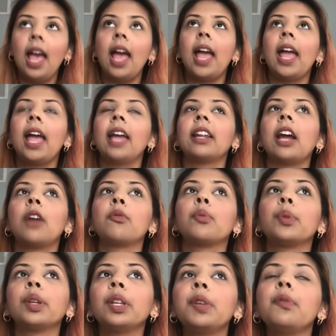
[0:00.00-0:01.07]
And I
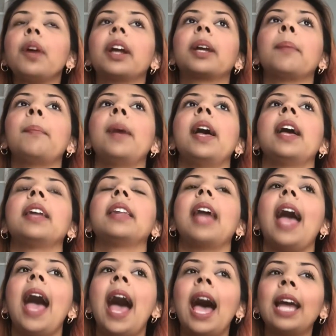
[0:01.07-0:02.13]
really recommend
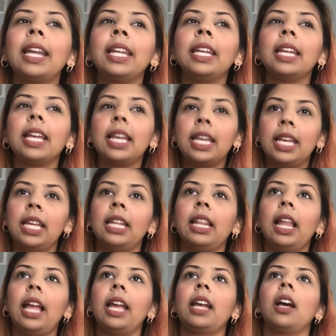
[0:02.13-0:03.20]
adding in
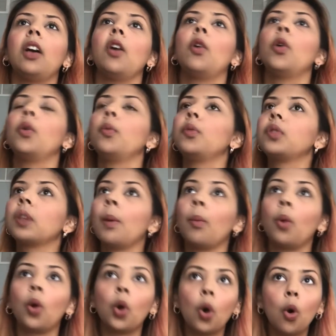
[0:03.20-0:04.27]
like some
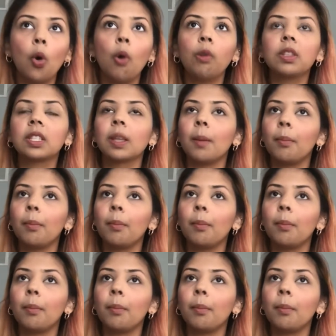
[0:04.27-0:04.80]
gold, some